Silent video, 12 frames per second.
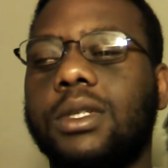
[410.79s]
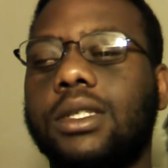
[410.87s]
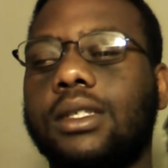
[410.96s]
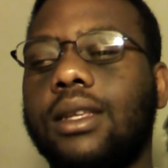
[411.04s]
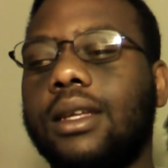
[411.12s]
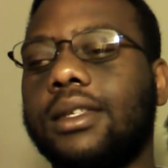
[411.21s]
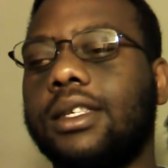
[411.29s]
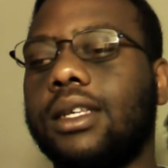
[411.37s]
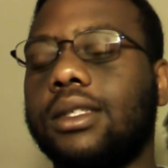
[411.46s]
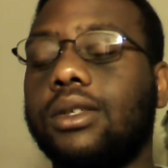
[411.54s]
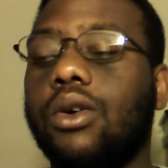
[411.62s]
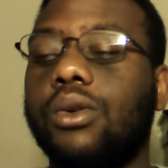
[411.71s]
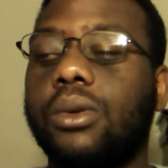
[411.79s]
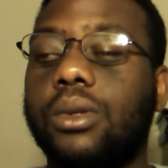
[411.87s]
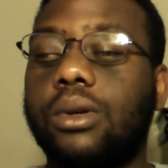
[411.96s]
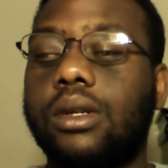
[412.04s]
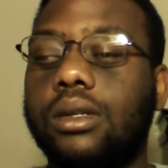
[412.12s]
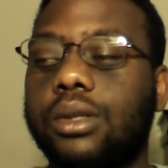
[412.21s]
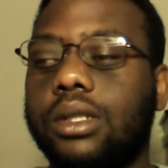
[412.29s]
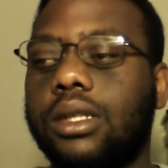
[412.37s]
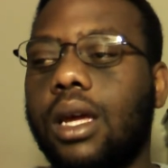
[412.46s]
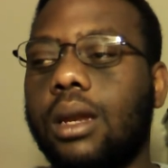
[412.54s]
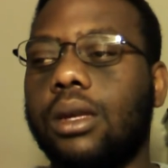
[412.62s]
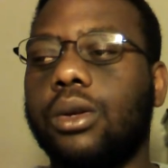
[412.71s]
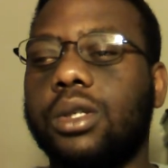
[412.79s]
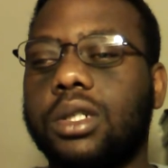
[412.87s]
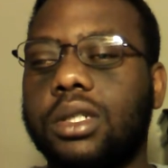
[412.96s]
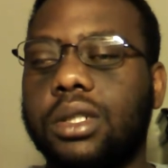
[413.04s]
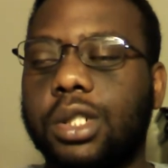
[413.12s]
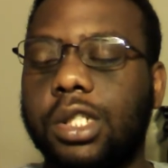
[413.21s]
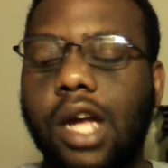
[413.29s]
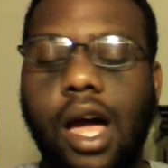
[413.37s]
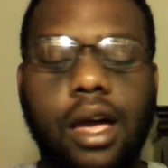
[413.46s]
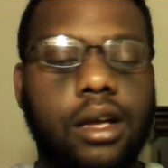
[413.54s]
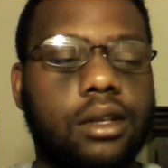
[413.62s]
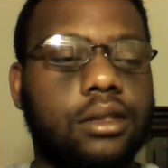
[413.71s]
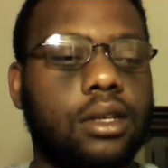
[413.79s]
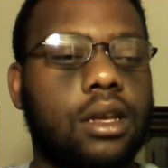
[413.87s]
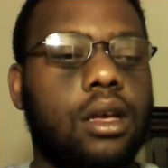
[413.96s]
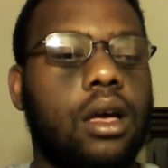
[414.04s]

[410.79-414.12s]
Mrs. Linde says, "No, you don't understand. You're just a child.